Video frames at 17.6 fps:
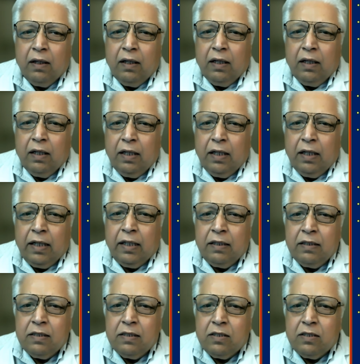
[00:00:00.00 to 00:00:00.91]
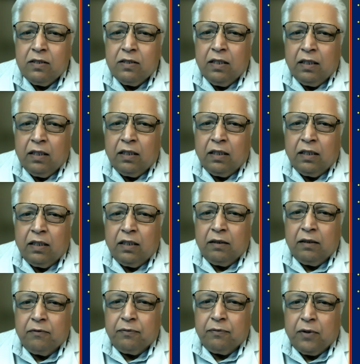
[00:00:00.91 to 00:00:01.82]
It is
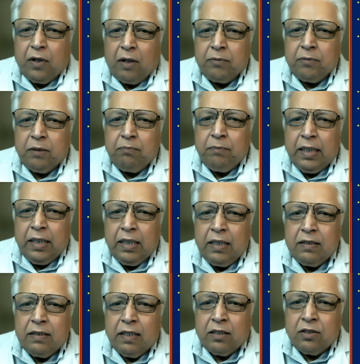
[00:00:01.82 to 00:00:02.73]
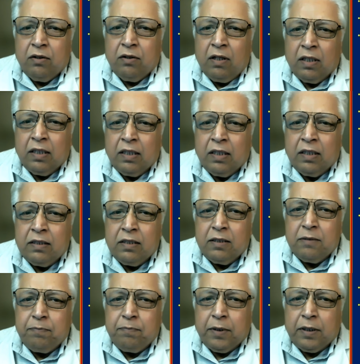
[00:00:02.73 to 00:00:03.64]
from the male sex organs,
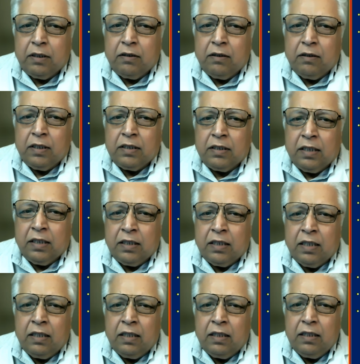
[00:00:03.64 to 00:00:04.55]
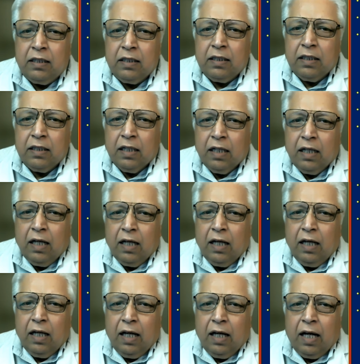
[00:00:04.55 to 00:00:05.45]
particular general,
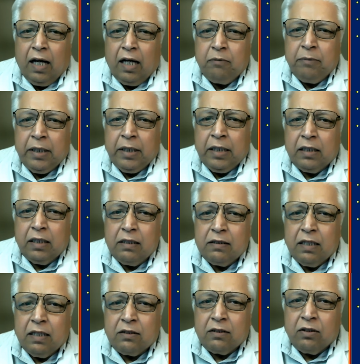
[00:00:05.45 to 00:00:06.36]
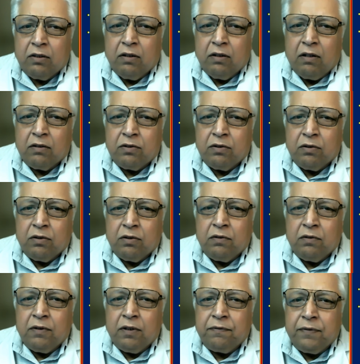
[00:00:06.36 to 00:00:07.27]
and mental section also you
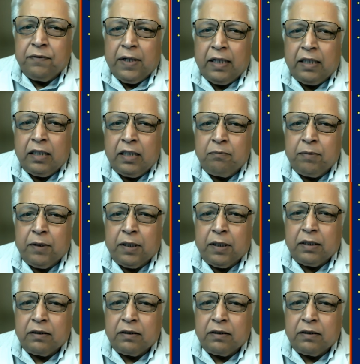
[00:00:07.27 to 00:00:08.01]
will find depression.